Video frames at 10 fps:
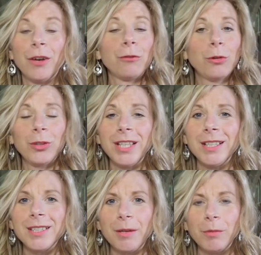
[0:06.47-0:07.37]
for the
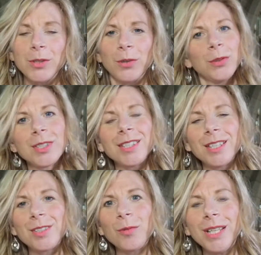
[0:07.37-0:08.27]
Summer
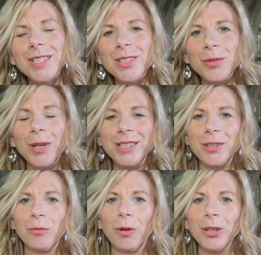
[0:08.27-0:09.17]
Solstice
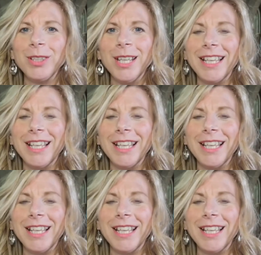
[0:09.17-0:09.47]
2021